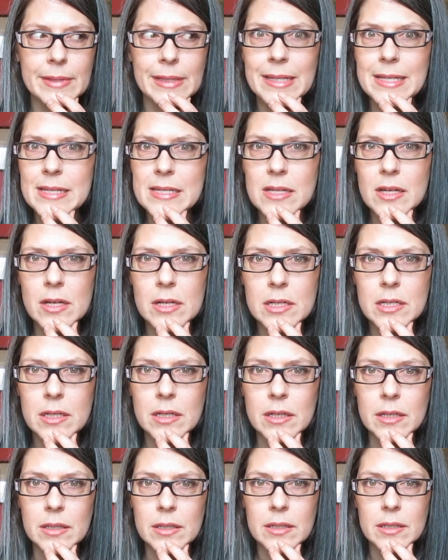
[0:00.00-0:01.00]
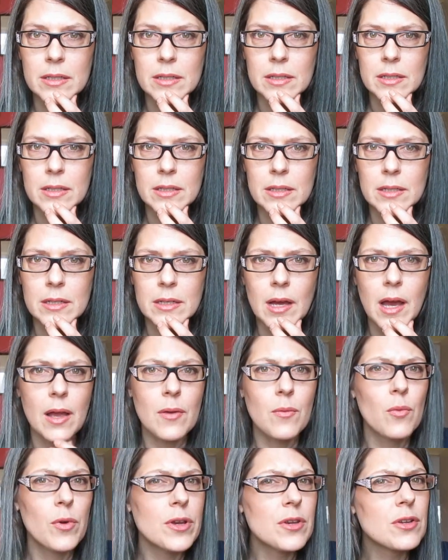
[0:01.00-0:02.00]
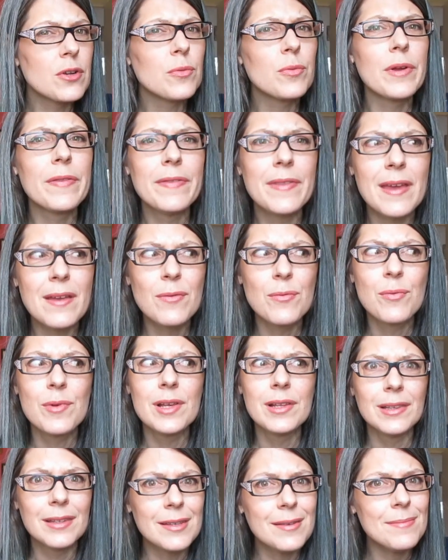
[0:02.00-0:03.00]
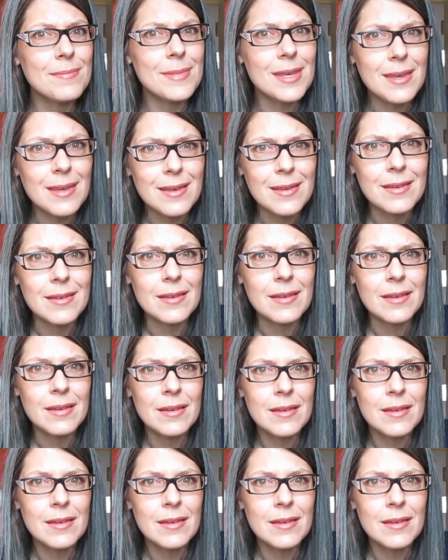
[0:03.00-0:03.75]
Lasagna. I wonder what they really mean.